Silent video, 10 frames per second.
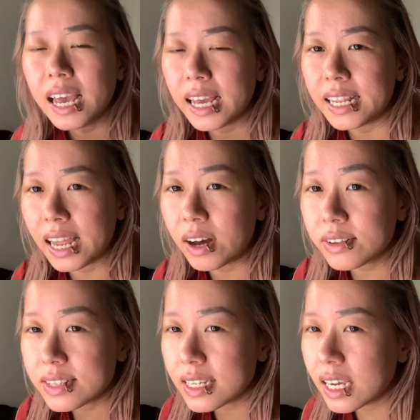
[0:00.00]
in
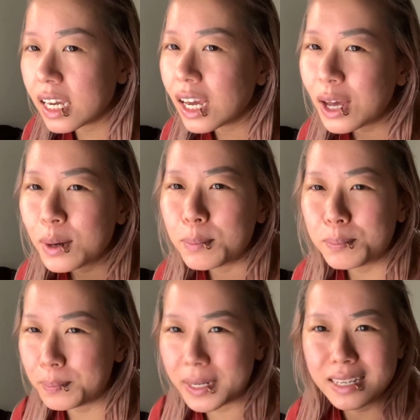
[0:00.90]
Helsinki,
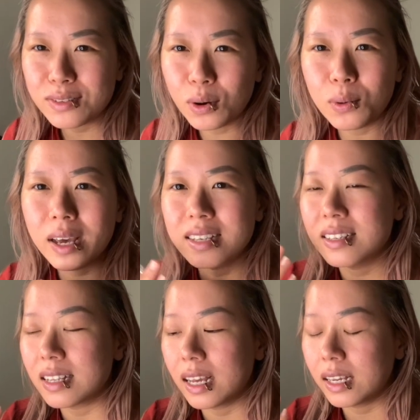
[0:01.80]
but it's always
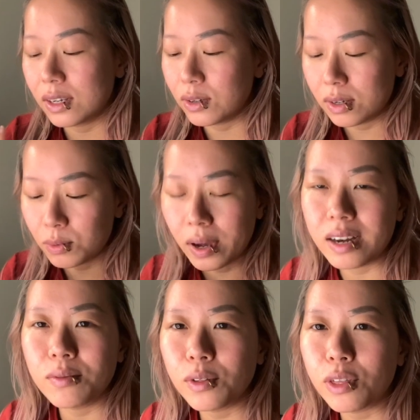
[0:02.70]
like you're
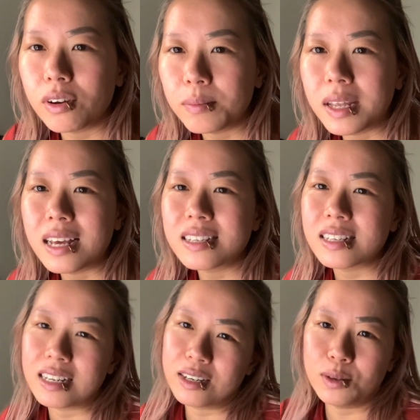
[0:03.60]
waiting for 30 minutes
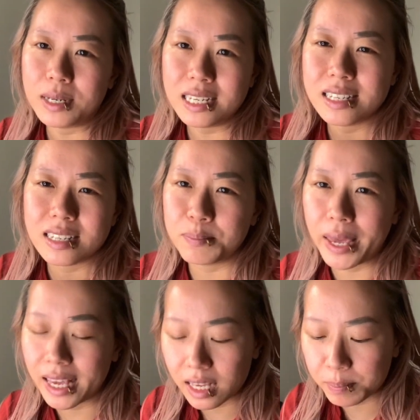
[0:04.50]
and nobody's
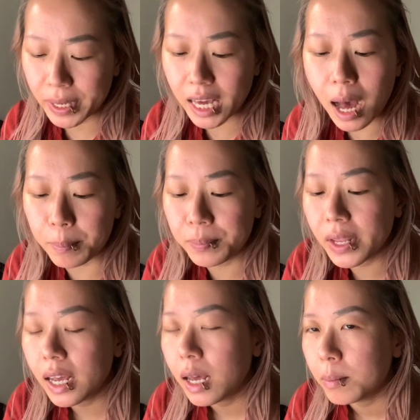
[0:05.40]
pick up.
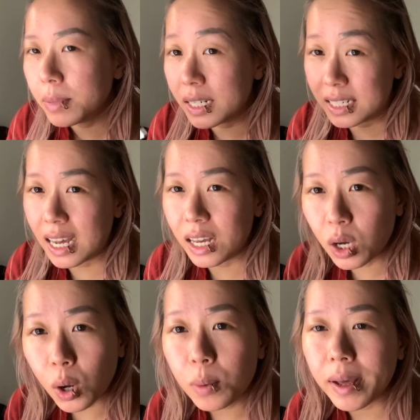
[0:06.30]
But I
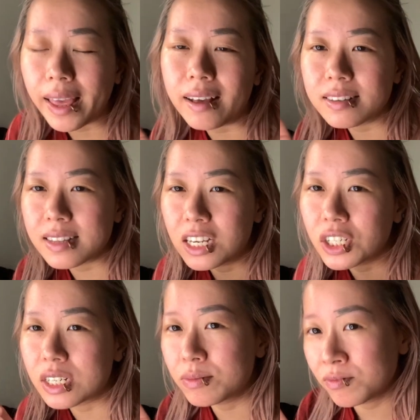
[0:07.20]
called my health
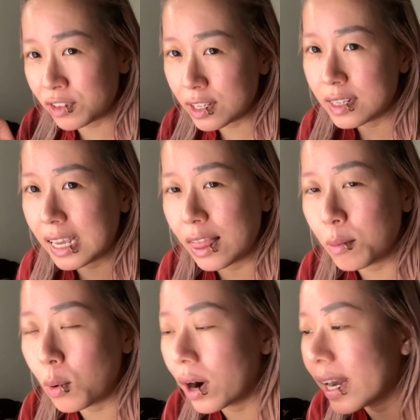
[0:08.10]
station first thing in the
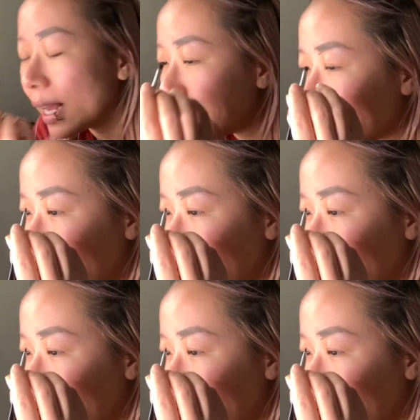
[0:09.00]
morning